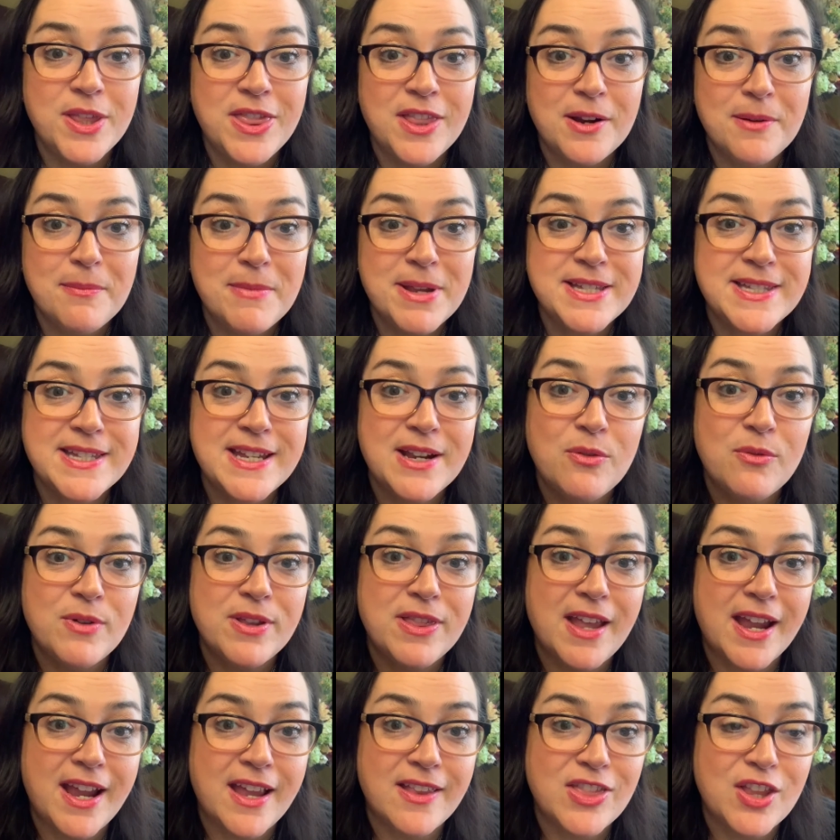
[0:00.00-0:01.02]
they're missing when
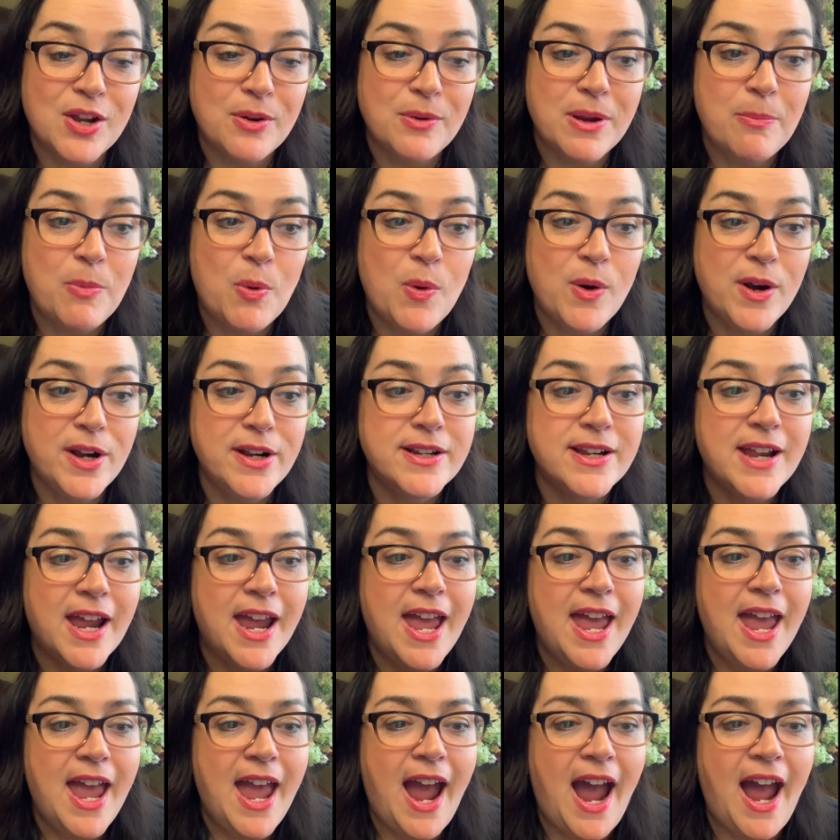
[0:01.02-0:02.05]
they get their report.
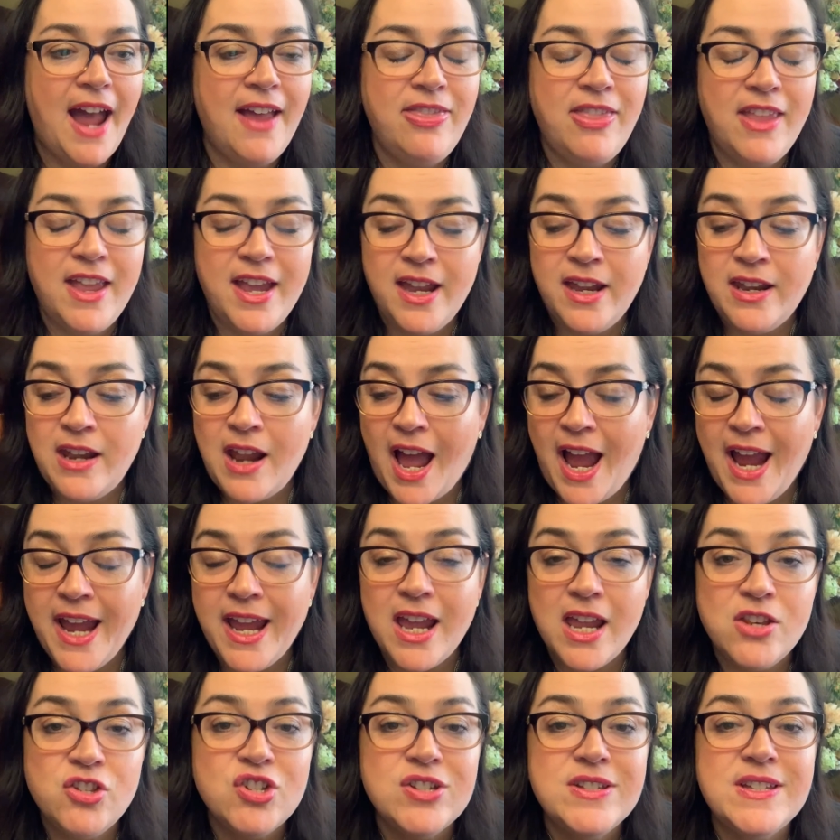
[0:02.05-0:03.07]
And then I
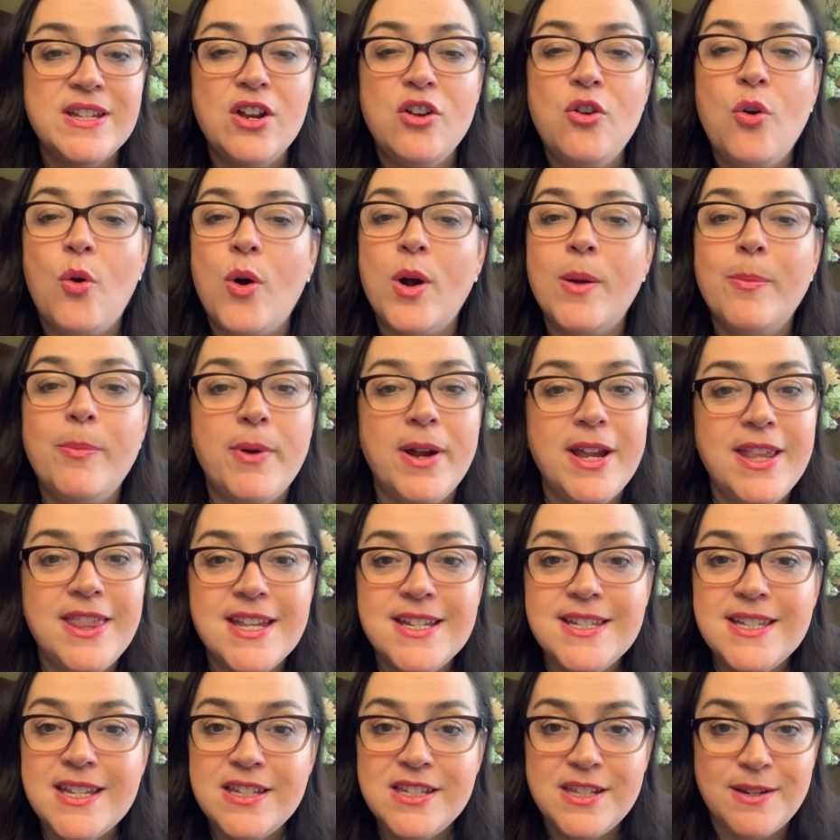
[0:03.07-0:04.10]
can just incorporate
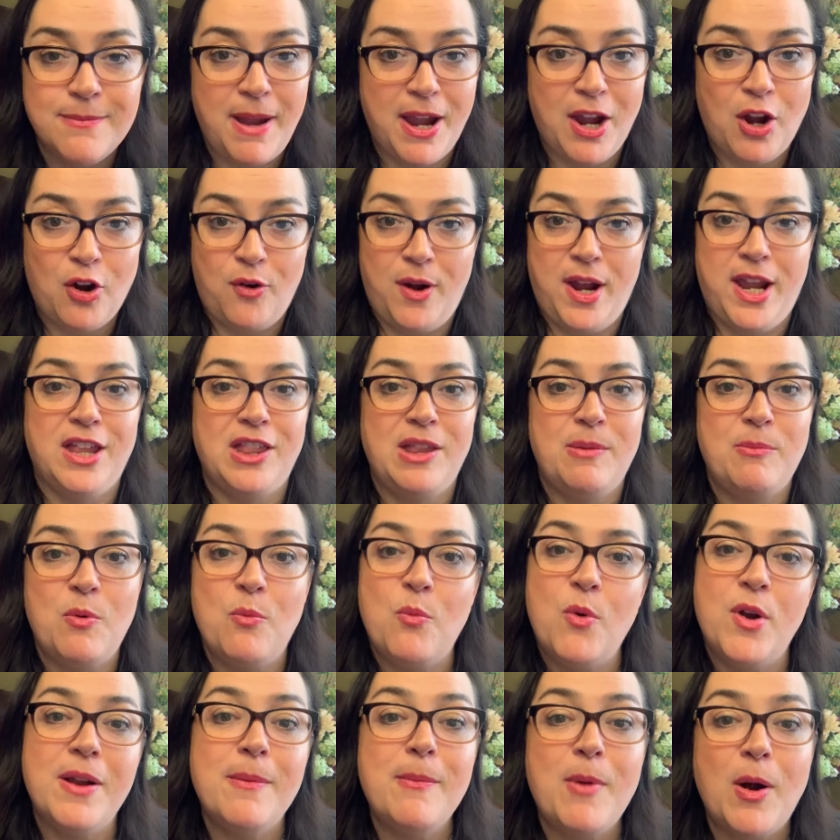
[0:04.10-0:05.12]
this into my curriculum and
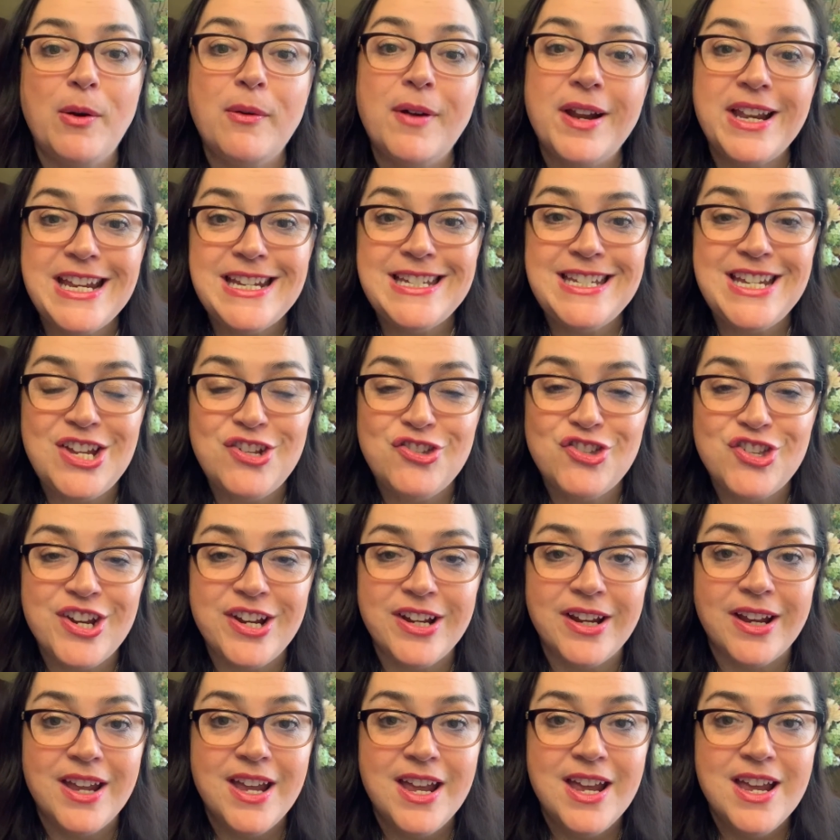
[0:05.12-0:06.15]
what I'm already
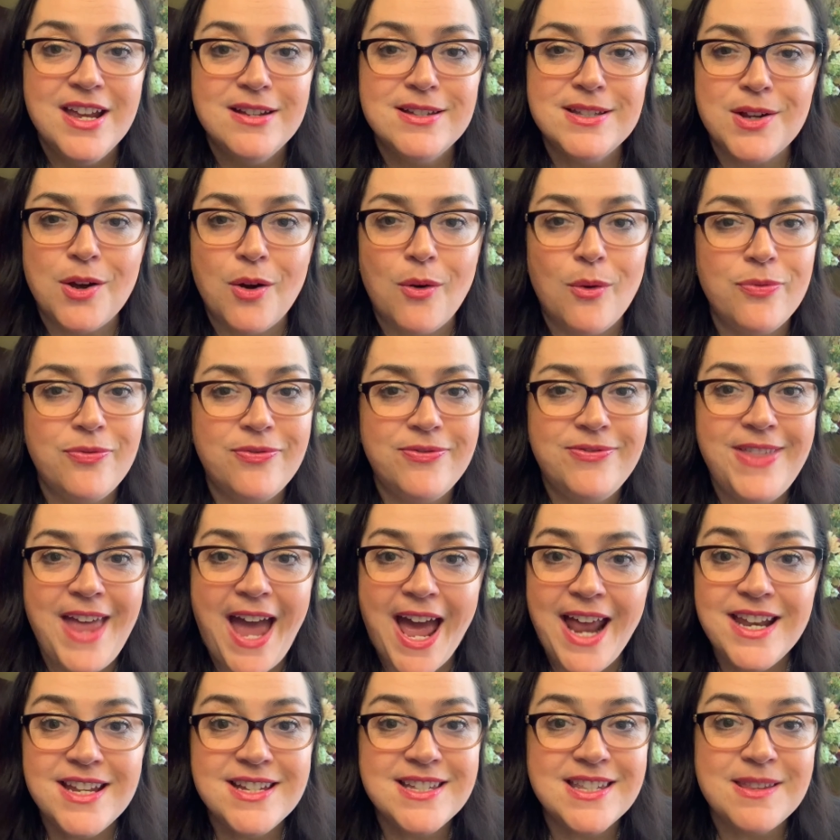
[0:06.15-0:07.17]
teaching. So
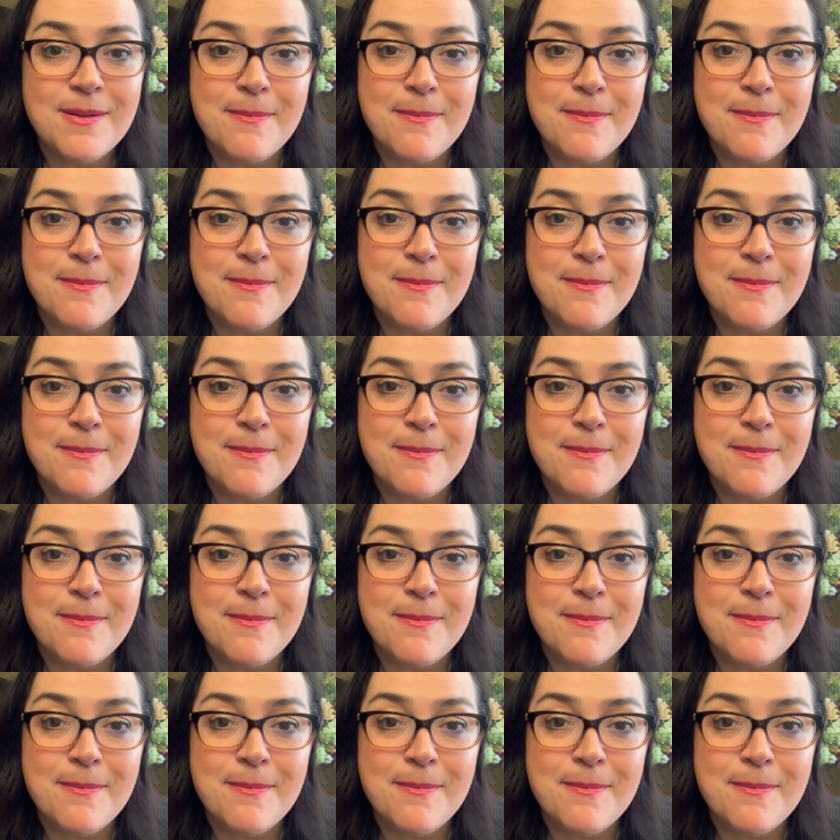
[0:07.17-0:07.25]
that is the